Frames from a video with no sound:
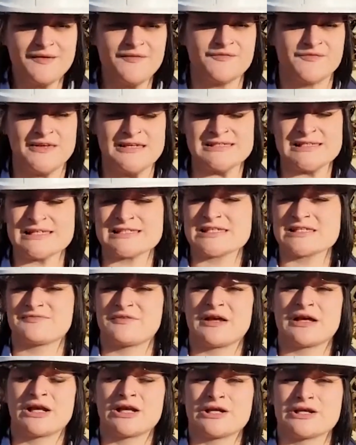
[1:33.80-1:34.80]
Visits have
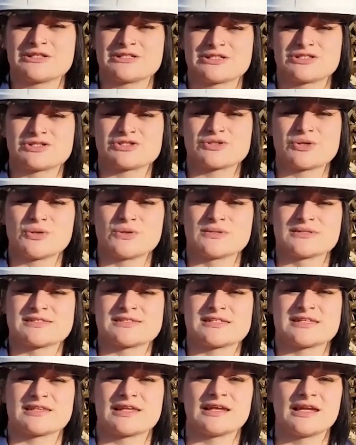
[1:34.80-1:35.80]
included tours
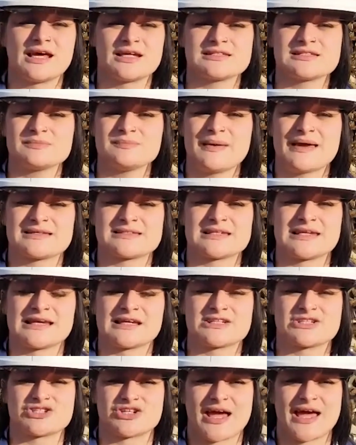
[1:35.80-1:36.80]
to the London Metal
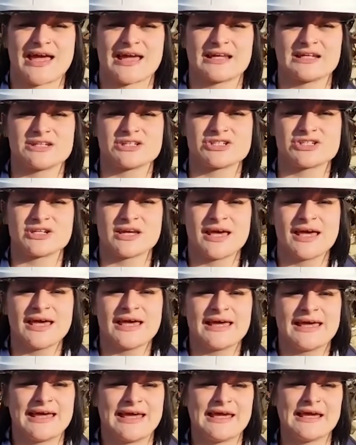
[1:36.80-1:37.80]
Exchange,
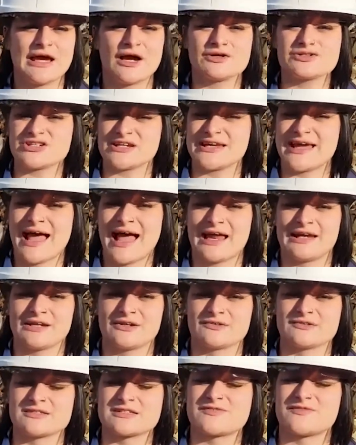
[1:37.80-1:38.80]
ELG
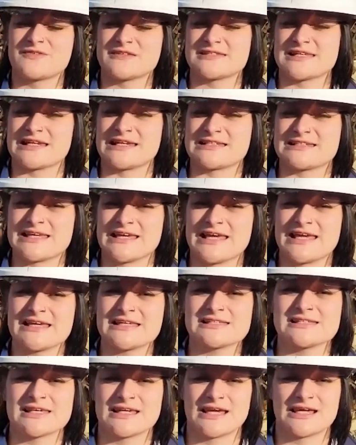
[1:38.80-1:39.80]
Haniel's
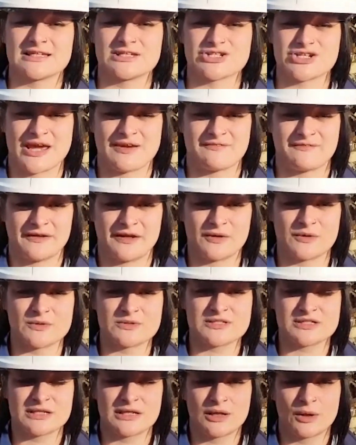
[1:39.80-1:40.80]
facilities in
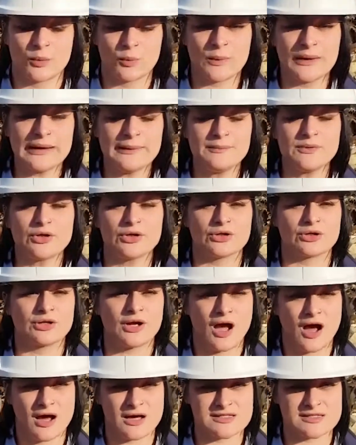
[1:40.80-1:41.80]
Sheffield, William Cook
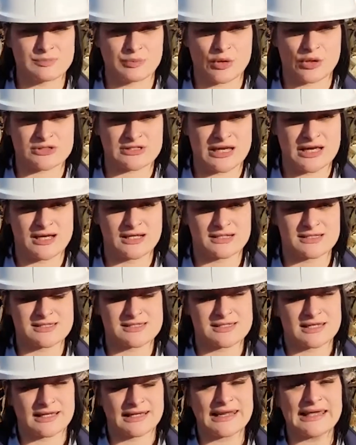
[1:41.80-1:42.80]
Cast
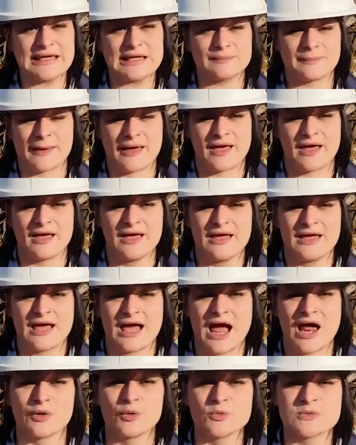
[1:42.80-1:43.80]
Products, Lever,
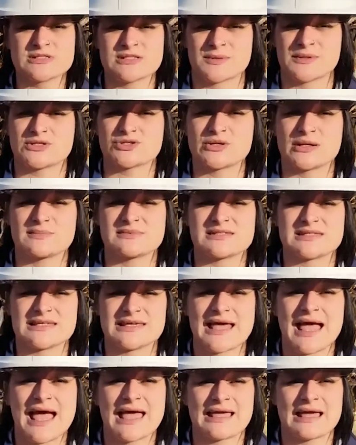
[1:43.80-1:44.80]
and also a trip to
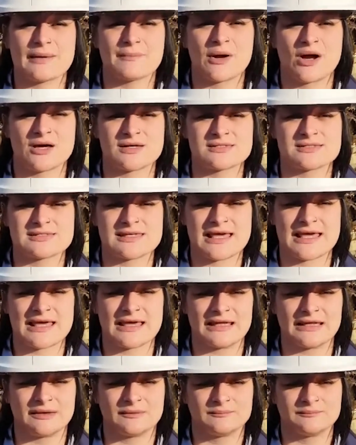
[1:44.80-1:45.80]
the
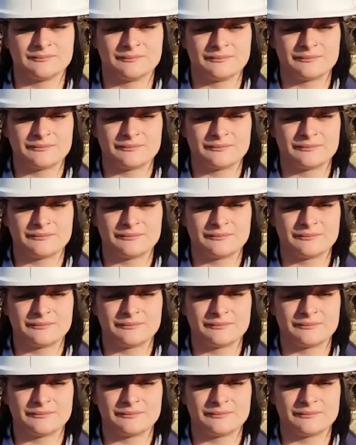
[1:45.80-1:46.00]
AMRC.